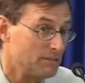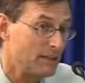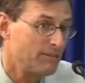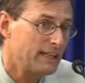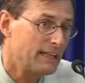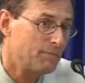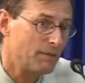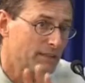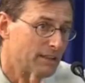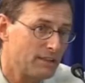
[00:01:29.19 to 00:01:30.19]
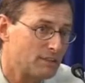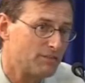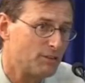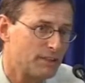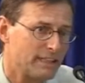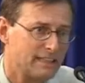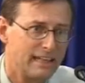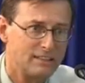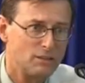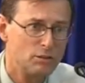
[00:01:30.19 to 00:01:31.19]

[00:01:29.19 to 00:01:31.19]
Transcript: You know, if I come back with an answer 4 days later,